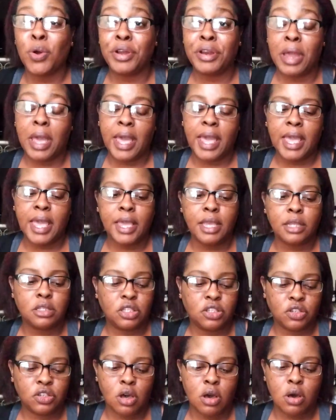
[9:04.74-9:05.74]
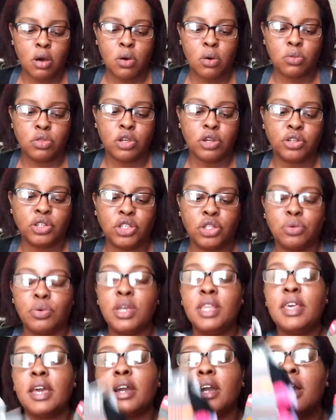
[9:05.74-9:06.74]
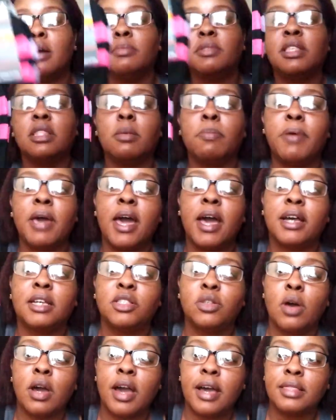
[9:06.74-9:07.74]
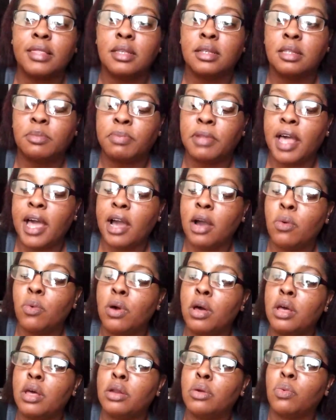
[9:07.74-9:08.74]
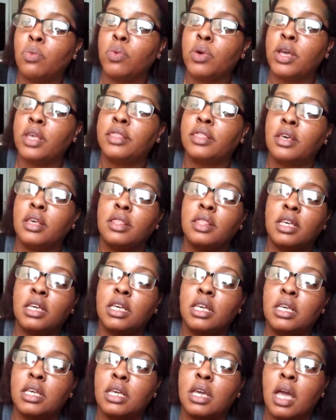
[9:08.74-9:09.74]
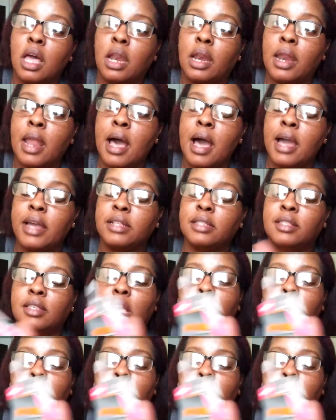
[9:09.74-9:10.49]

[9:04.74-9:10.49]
or an eight. So there's three that comes in the pack. So I got this black one with the line